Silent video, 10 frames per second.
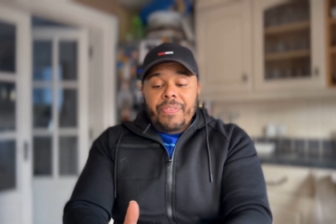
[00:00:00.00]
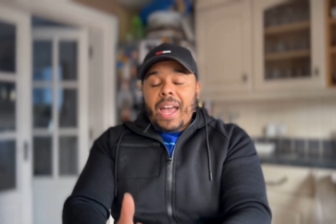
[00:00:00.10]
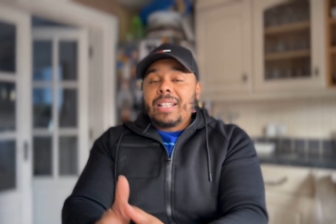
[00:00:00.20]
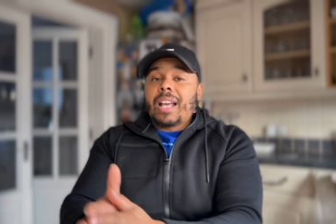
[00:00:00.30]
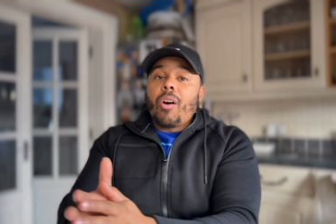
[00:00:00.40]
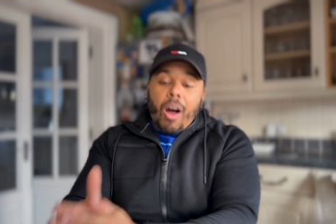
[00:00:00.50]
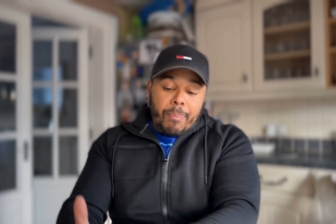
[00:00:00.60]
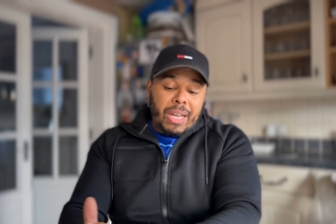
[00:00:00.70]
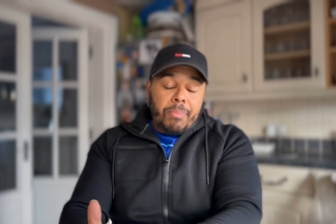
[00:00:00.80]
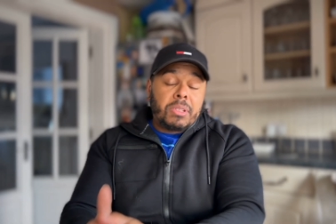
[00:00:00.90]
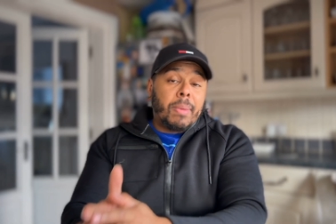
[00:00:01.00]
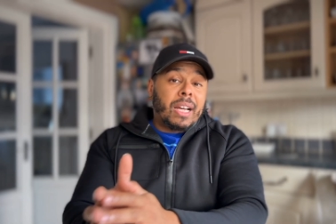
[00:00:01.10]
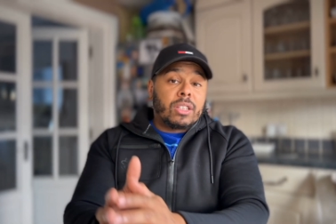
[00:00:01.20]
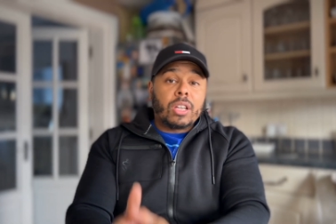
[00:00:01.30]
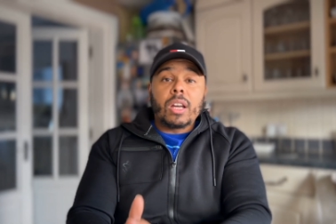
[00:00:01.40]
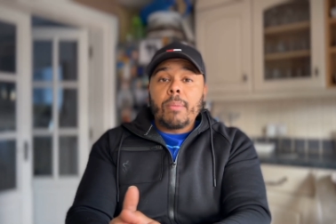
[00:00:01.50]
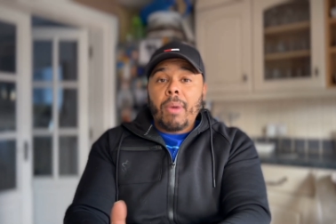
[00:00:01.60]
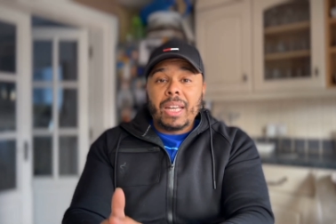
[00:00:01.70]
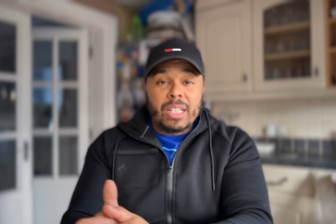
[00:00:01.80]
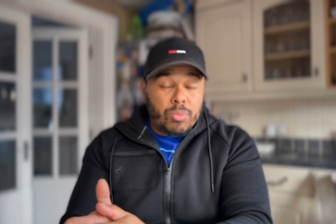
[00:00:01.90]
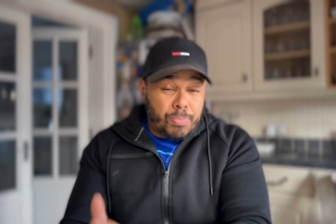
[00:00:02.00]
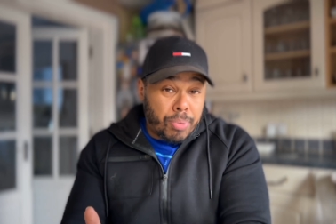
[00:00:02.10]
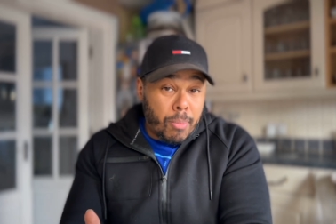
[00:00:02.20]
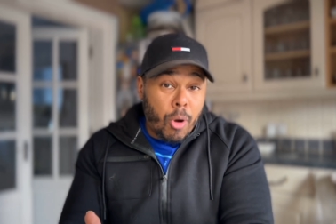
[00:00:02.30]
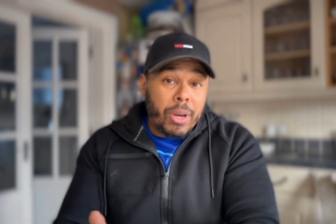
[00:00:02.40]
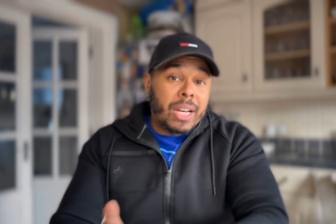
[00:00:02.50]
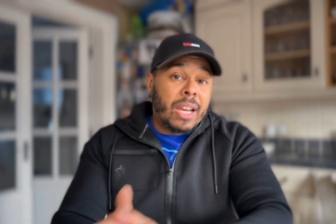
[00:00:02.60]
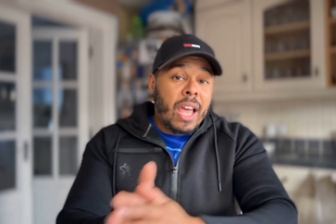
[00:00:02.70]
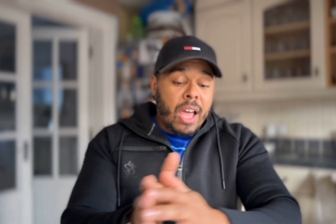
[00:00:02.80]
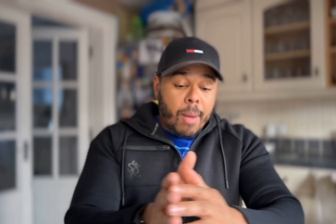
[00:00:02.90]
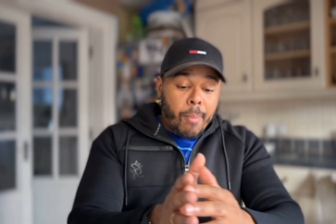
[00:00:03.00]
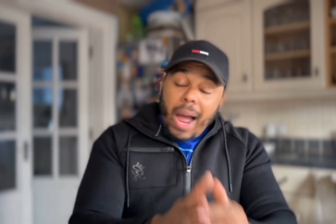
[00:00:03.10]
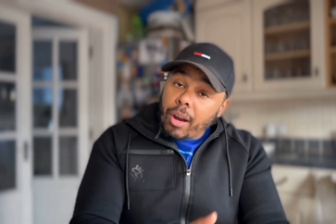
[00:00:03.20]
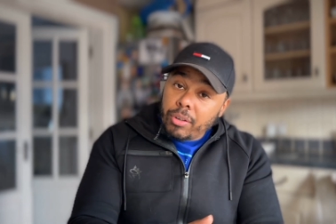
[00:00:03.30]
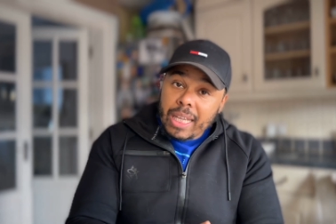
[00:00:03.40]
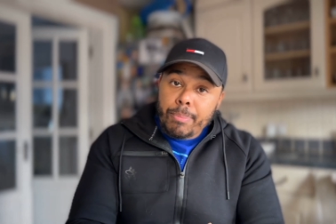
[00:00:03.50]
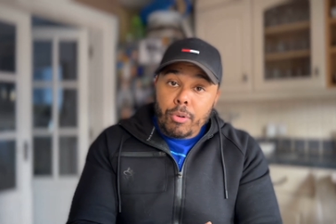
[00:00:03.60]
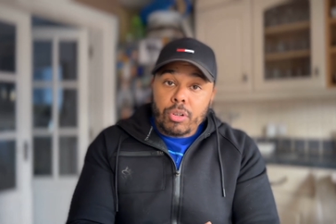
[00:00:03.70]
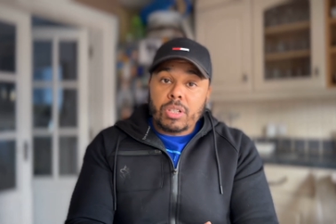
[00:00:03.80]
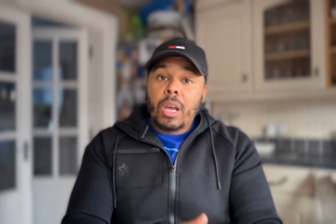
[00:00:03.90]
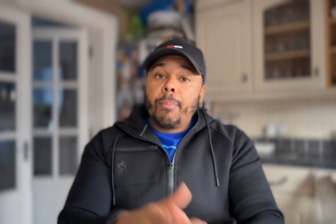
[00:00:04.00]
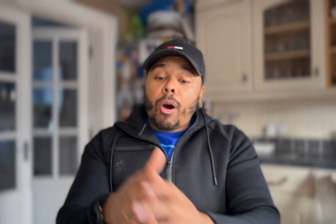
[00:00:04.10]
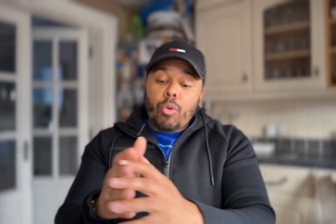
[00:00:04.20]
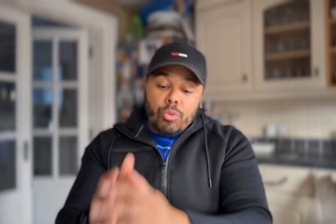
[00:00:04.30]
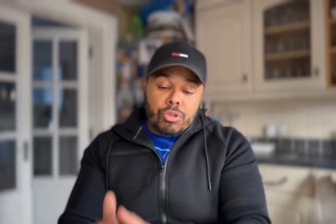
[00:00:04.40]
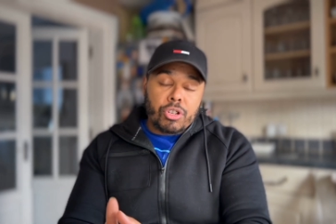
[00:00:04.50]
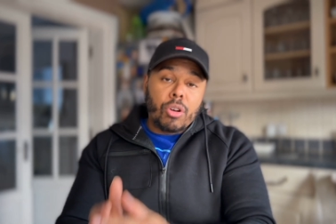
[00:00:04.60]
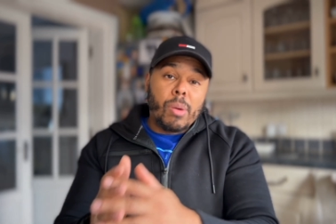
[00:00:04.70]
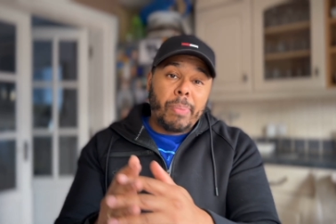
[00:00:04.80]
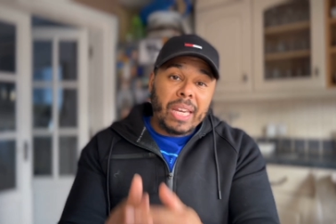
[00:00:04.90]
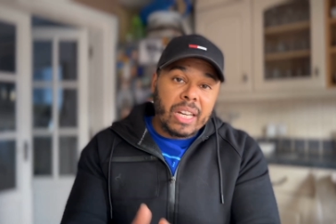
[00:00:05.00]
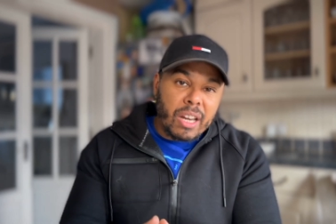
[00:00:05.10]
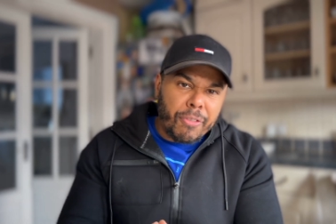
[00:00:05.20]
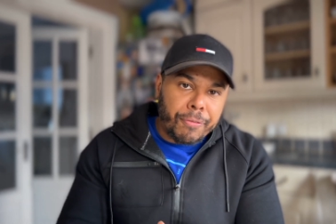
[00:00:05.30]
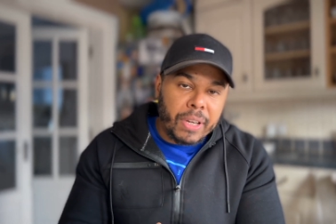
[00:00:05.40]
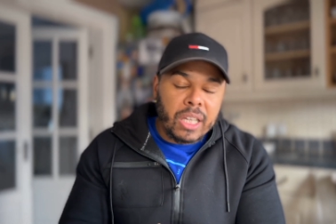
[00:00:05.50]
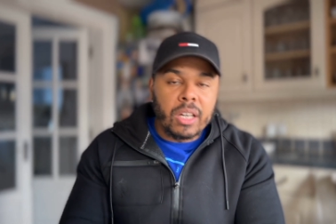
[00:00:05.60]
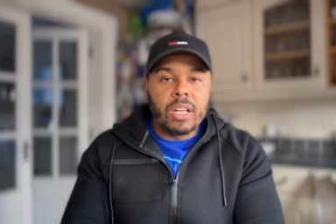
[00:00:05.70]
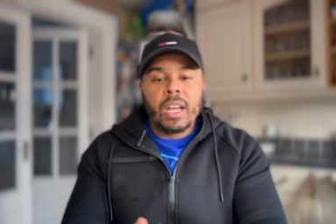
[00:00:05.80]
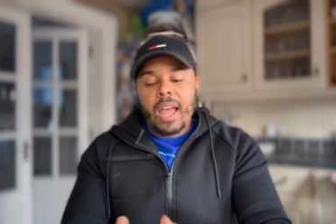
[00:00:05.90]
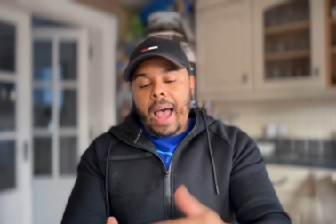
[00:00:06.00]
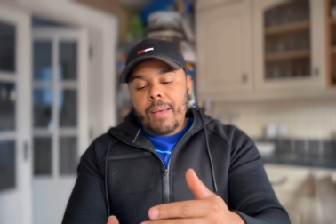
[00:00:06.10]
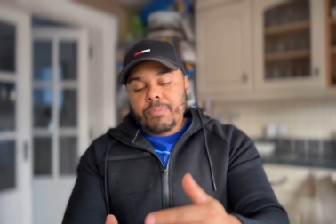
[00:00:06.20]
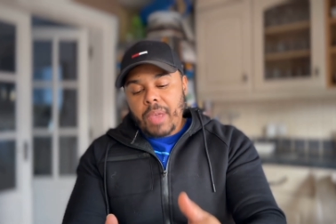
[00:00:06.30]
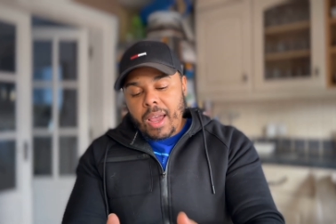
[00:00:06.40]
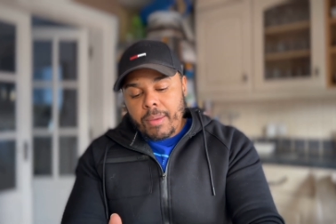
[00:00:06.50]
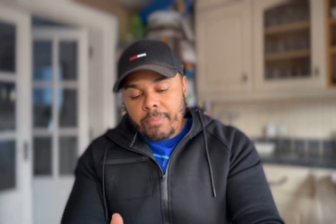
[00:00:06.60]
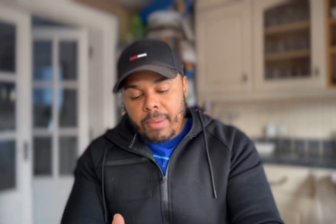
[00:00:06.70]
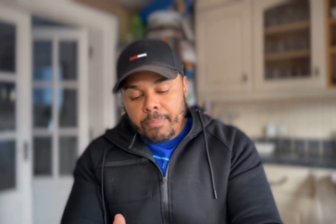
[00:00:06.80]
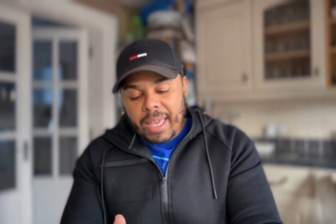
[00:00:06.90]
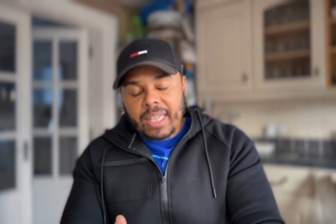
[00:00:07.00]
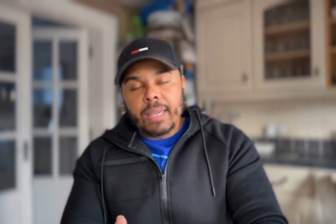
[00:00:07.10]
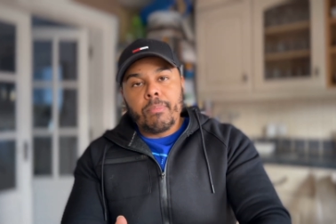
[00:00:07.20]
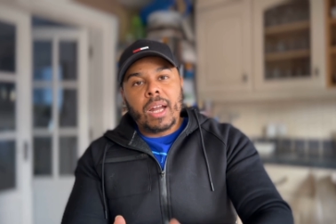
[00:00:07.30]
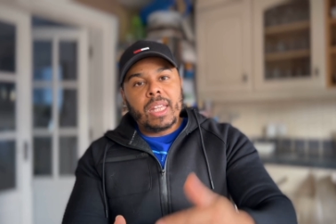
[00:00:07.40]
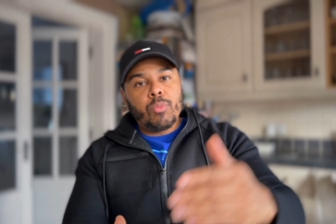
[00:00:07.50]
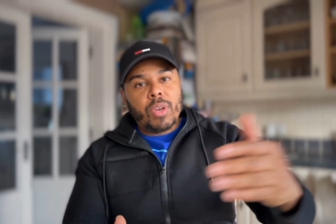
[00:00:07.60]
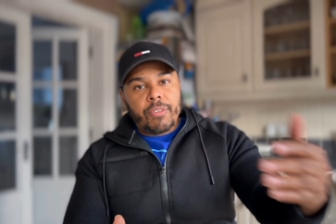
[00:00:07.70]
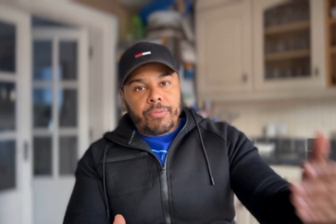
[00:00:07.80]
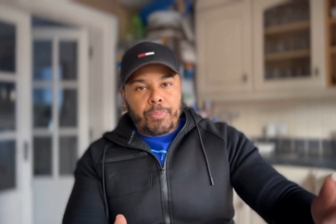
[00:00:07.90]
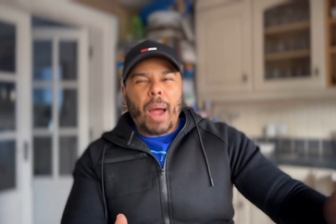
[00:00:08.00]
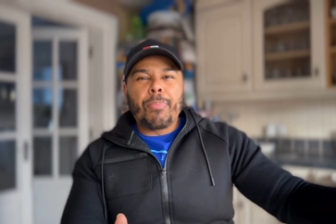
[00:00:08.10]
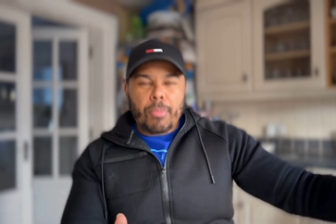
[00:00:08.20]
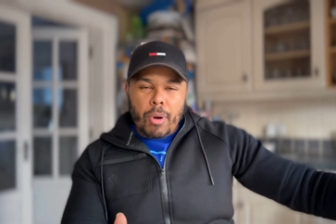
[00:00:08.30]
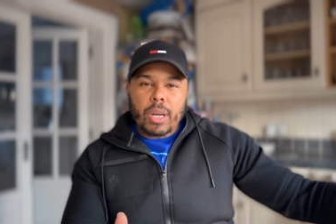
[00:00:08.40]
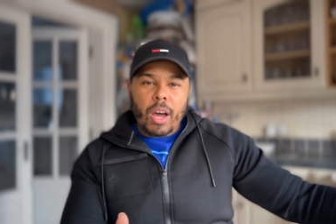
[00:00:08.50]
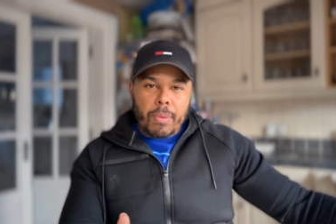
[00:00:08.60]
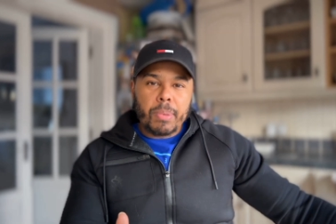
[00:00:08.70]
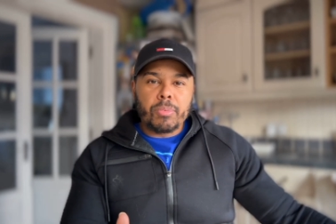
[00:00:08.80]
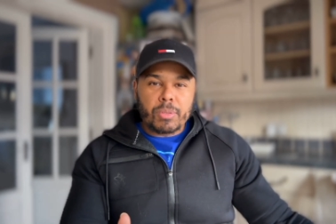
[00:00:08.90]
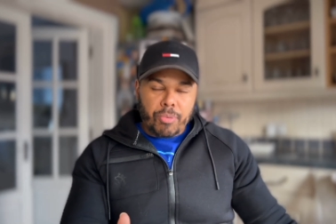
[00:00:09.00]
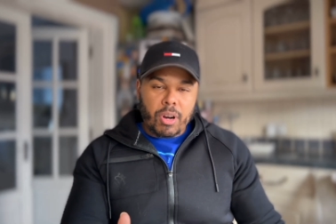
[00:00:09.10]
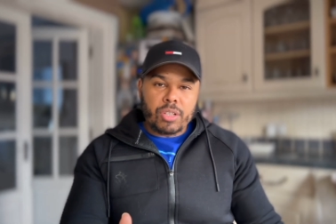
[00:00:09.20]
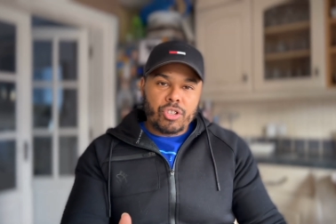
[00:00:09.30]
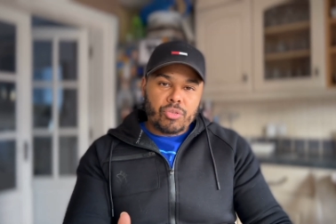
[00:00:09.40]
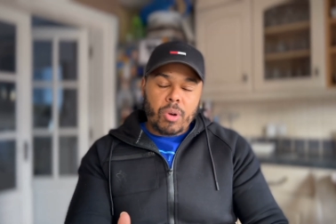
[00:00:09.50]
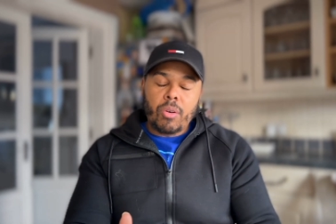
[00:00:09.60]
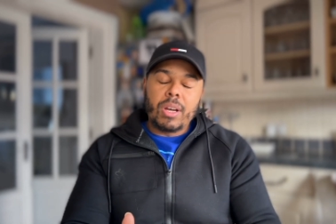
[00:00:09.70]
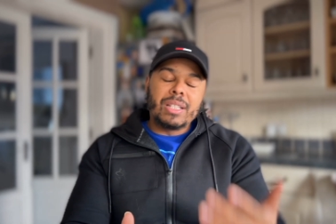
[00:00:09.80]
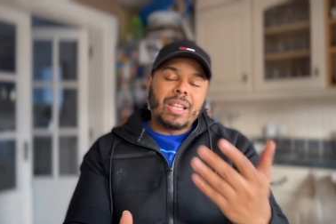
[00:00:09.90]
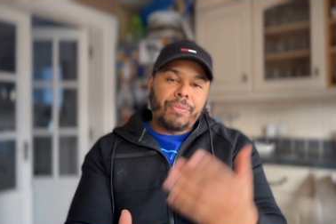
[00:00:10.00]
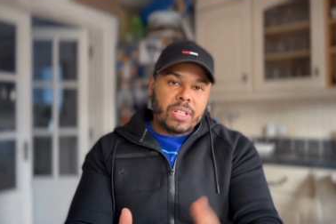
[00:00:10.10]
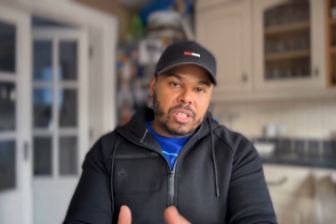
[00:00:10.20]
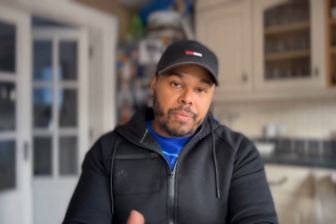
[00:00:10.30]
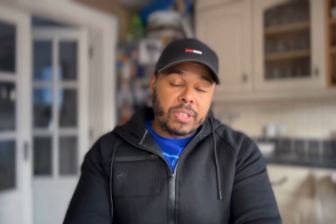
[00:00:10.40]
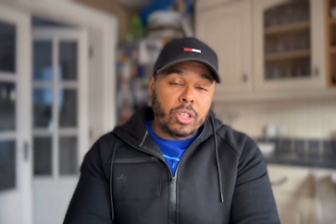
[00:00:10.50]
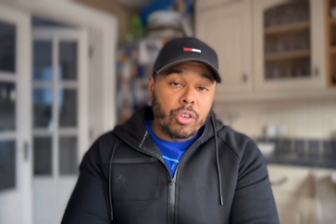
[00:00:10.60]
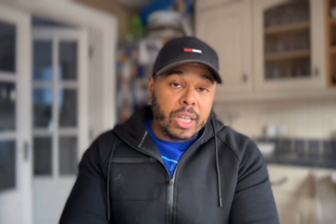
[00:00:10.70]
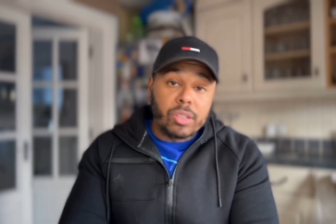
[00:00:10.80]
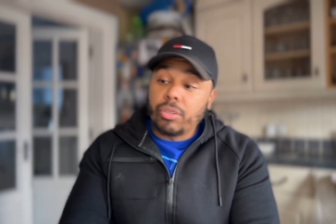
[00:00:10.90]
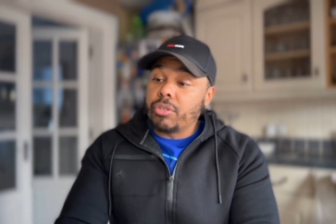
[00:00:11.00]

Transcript: That is how I've been able to make a ton of money promoting my own ebooks, but also being an affiliate and um, making money with by promoting other people's products as well. It's definitely something to look into.